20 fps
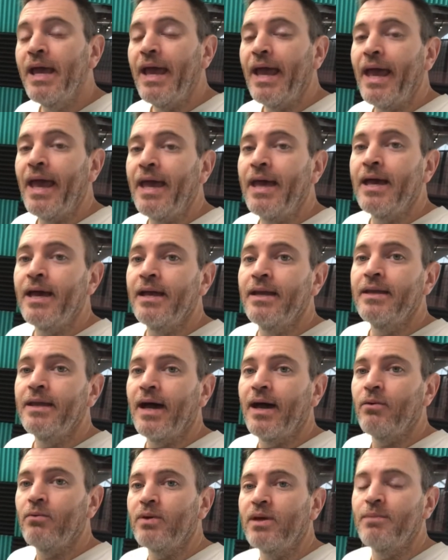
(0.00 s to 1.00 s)
and
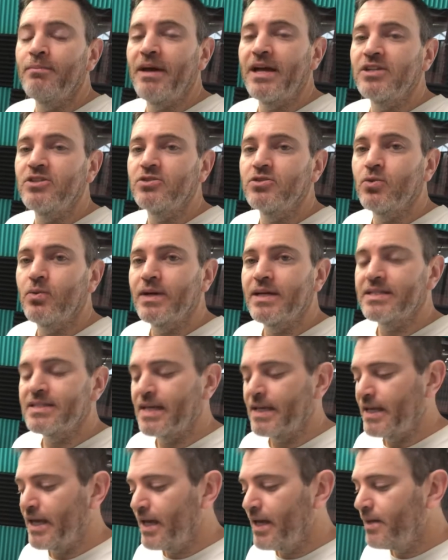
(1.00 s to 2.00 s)
I will get back to you as quick as I
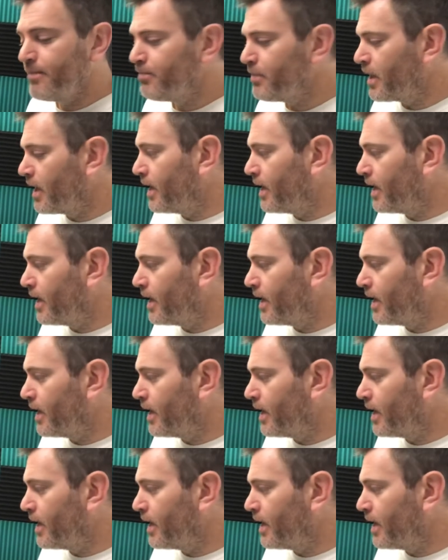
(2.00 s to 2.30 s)
can.